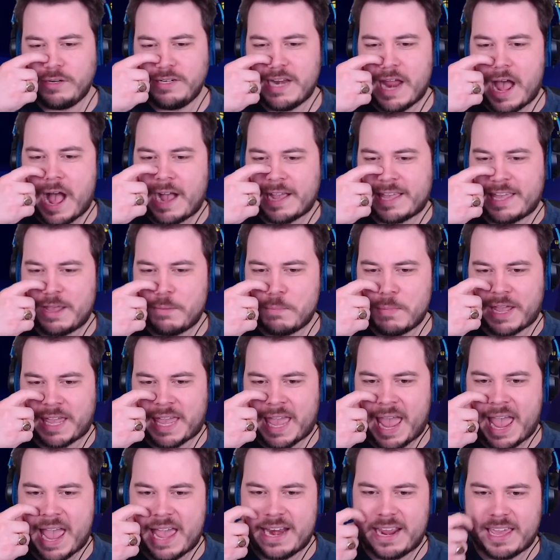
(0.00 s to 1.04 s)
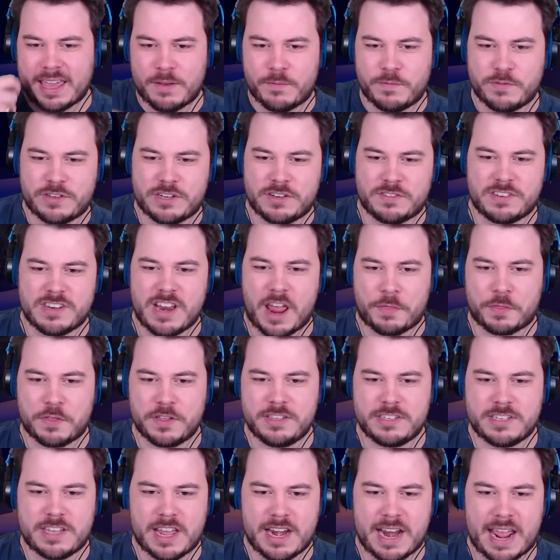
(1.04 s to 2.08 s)
knocking mechanic if just
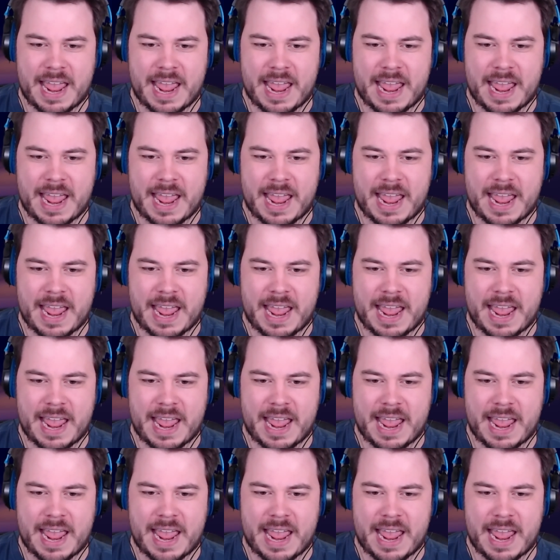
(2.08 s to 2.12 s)
nothing's gonna